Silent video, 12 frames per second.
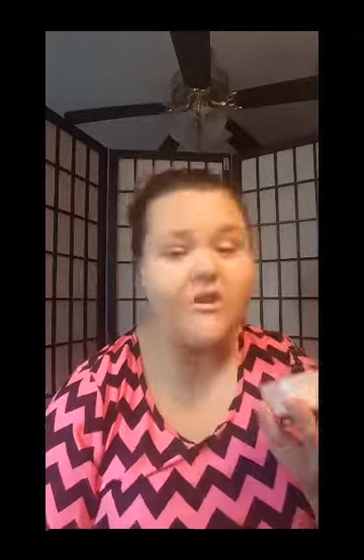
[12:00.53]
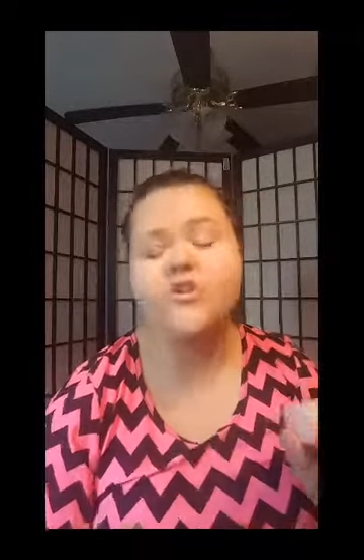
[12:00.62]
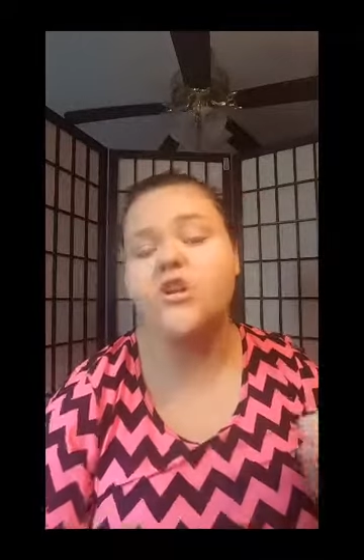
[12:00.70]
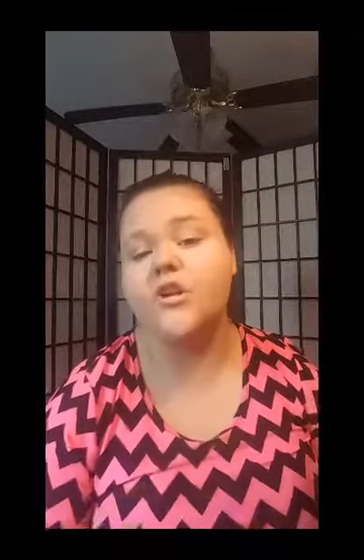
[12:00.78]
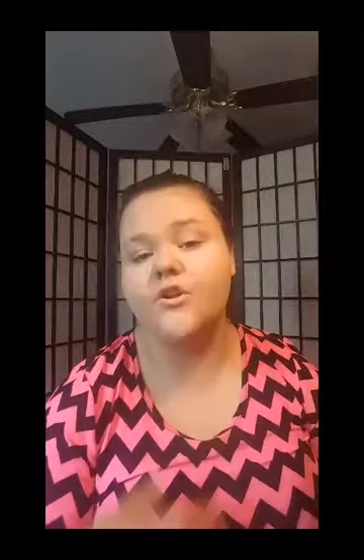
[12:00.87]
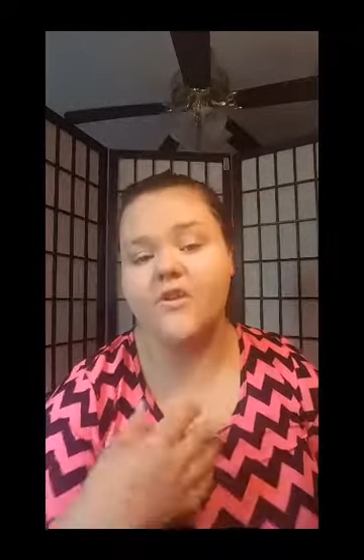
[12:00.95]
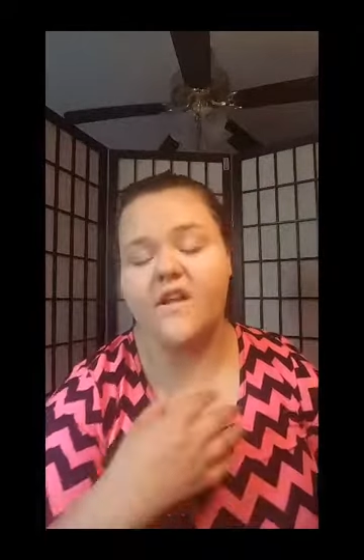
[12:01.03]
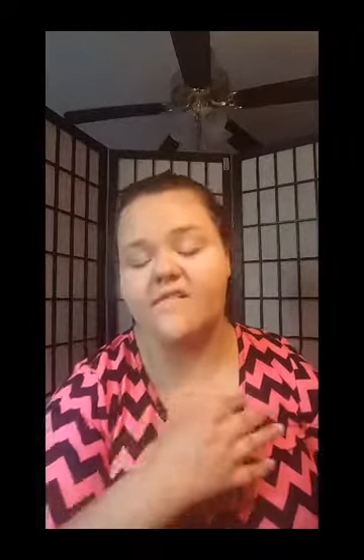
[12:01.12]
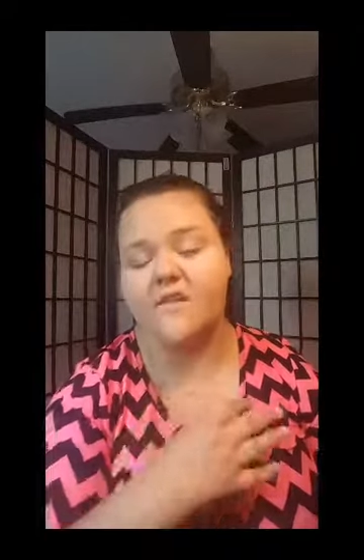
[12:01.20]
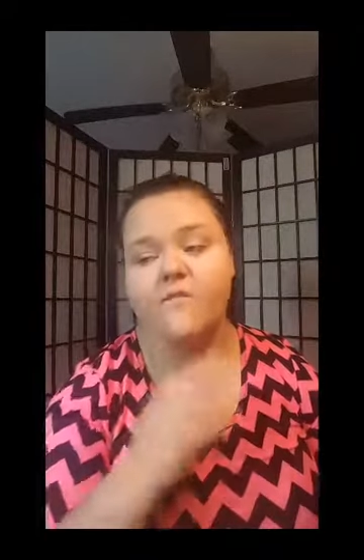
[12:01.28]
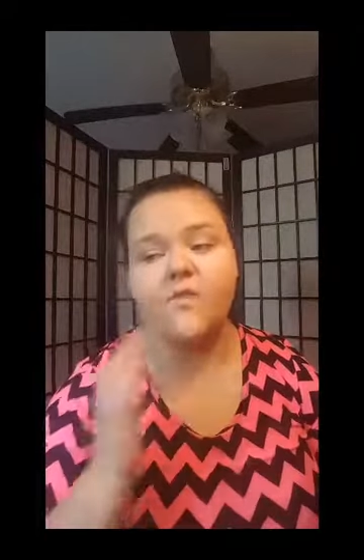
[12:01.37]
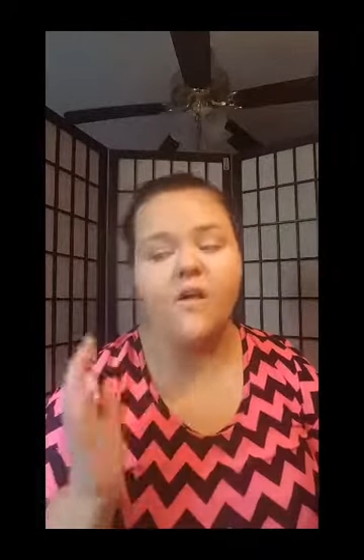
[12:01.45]
Makes your under
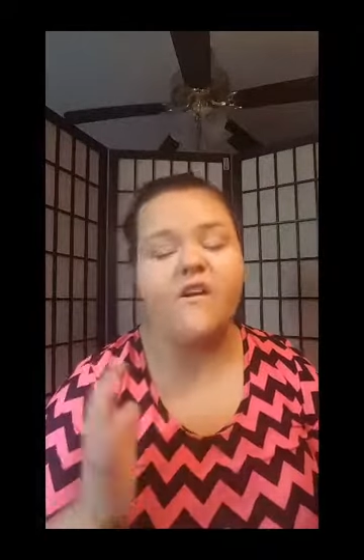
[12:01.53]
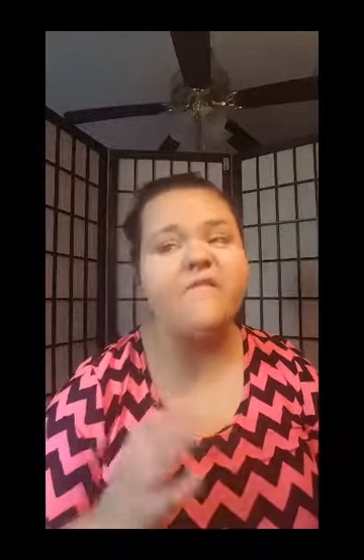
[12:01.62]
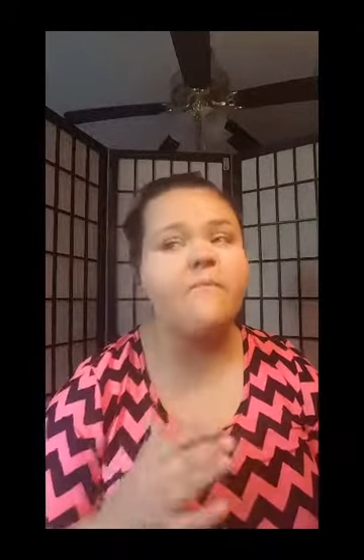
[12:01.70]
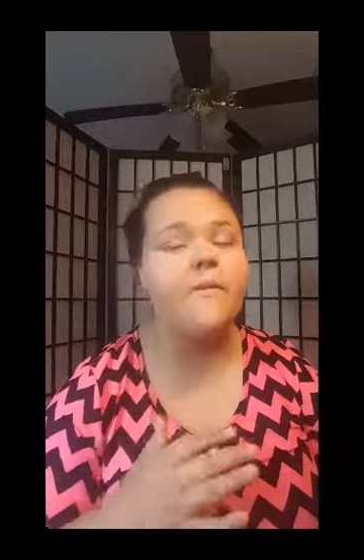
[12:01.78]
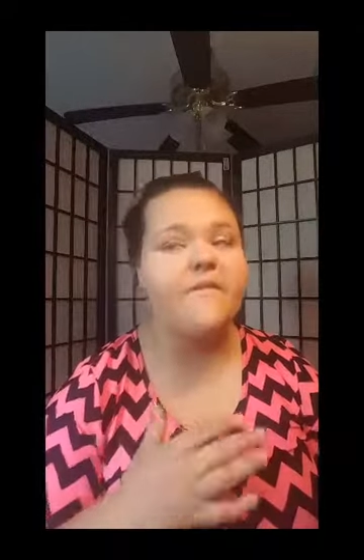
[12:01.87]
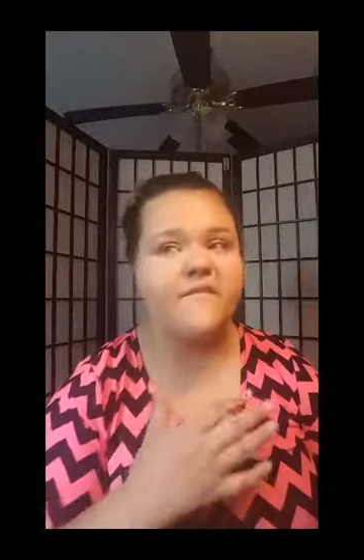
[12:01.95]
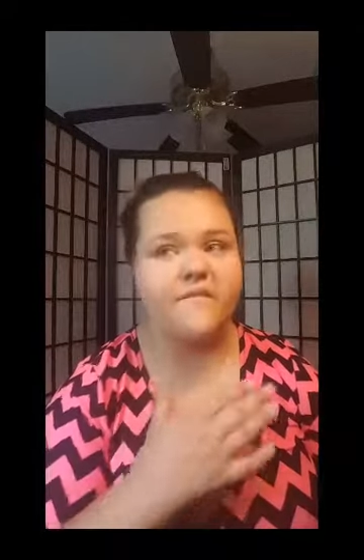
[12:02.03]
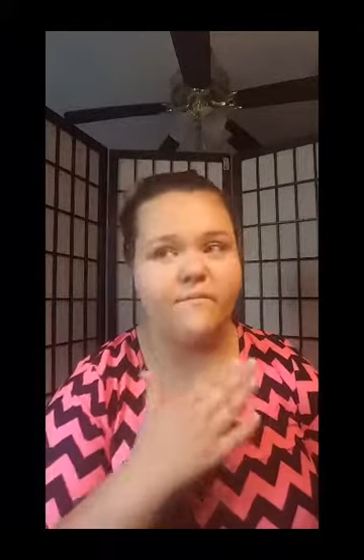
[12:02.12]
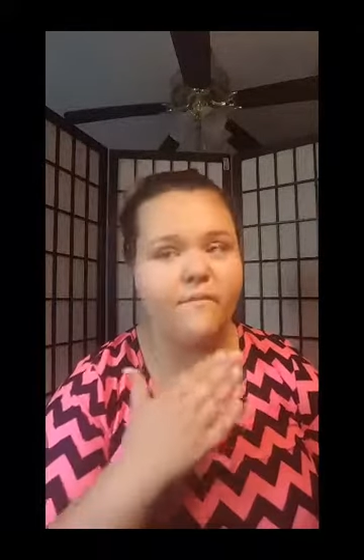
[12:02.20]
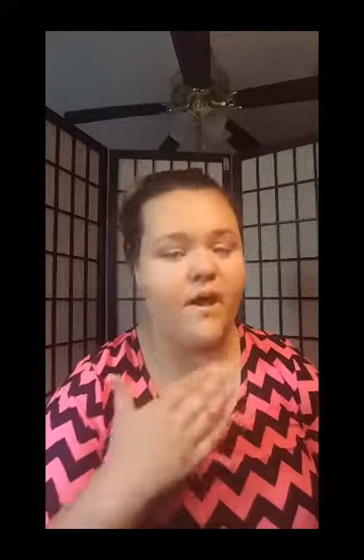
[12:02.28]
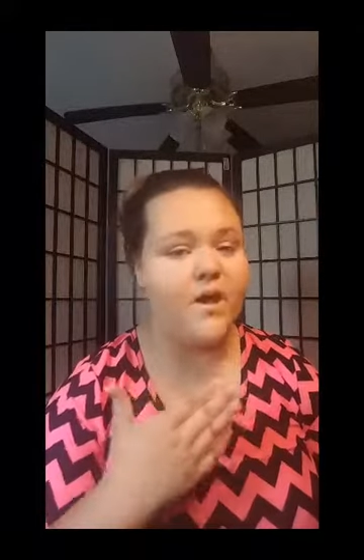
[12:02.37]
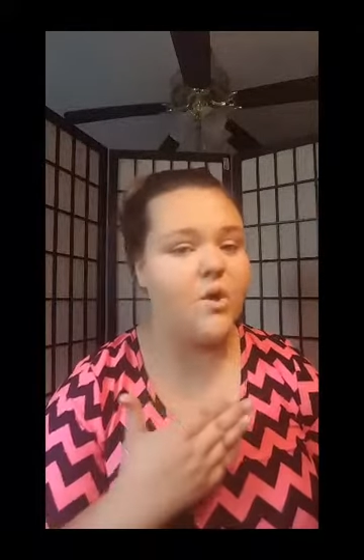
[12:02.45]
eyes so flawless, but the
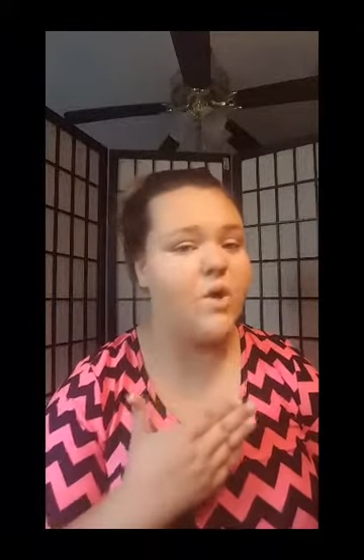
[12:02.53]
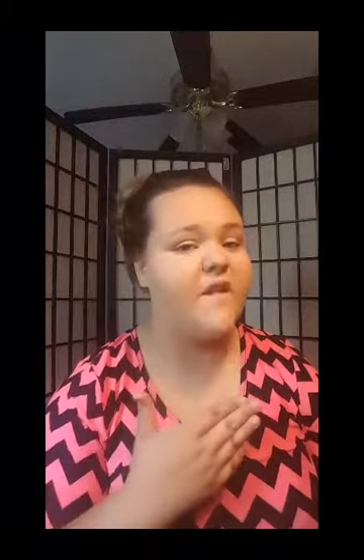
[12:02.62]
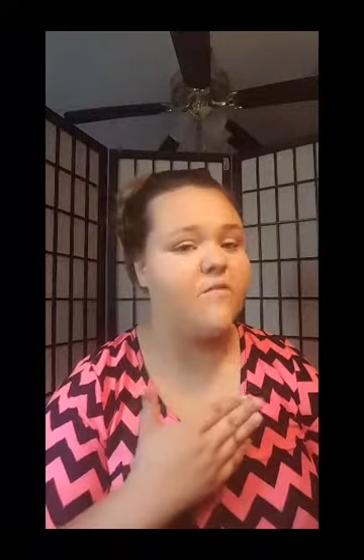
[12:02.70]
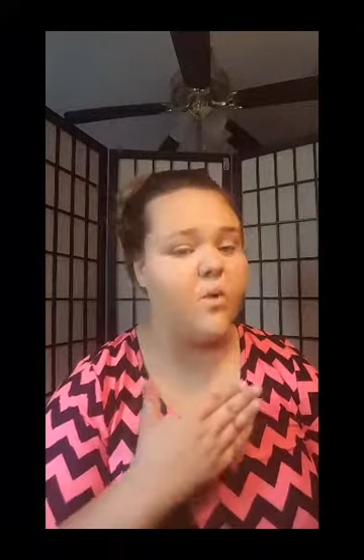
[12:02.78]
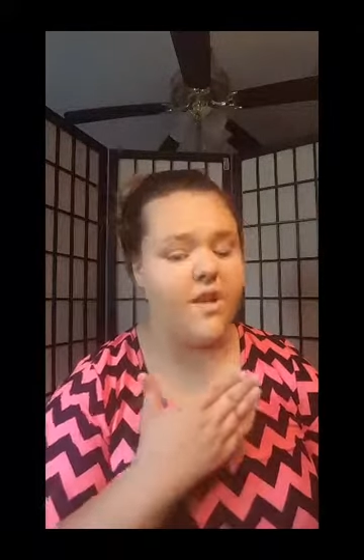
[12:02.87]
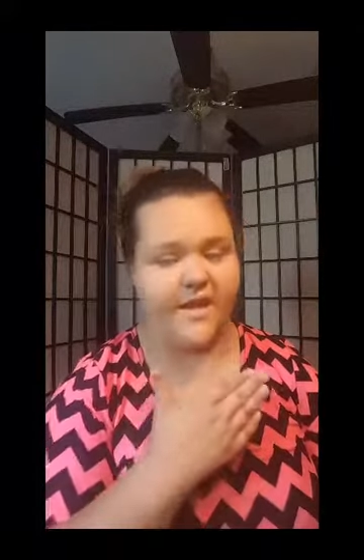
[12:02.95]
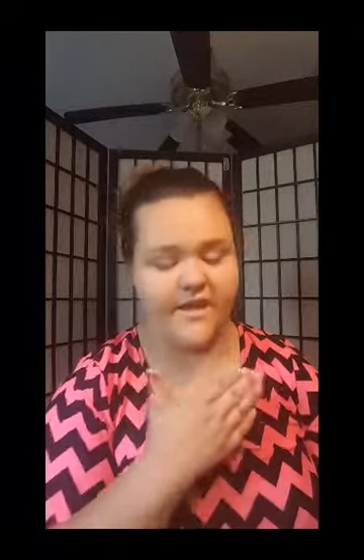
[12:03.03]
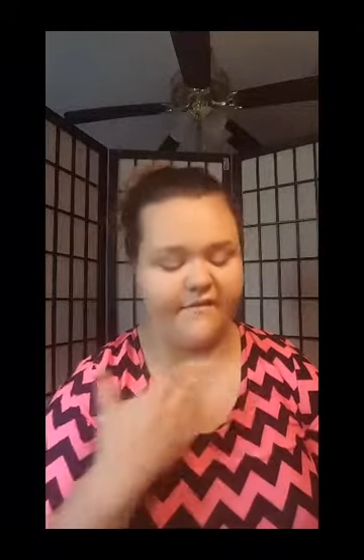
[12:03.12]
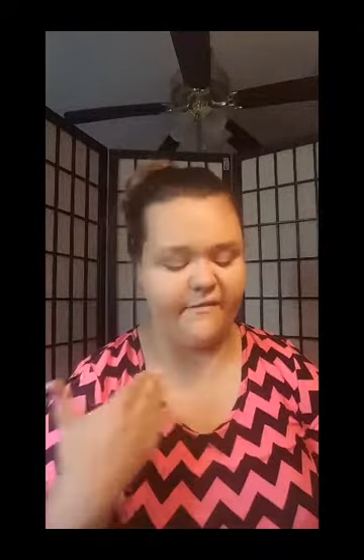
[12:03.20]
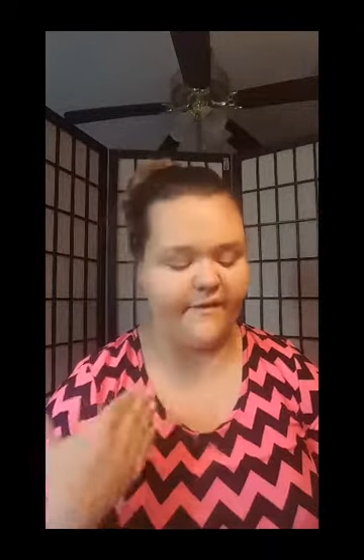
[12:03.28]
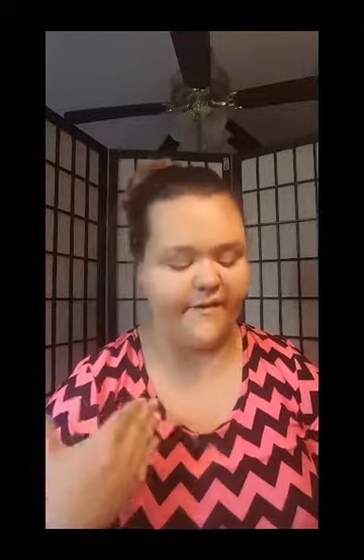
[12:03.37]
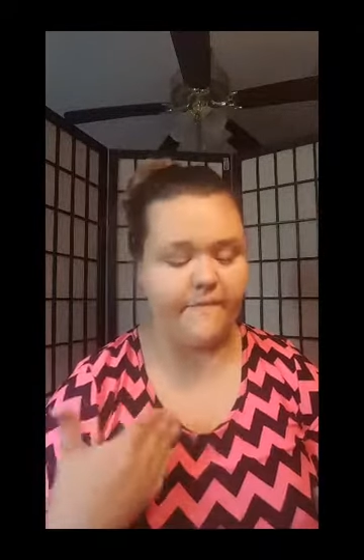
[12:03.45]
smell is what
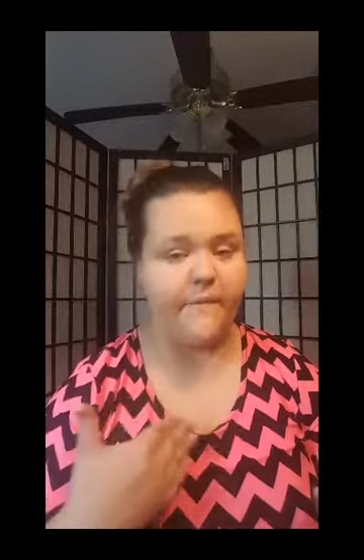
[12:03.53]
kills me.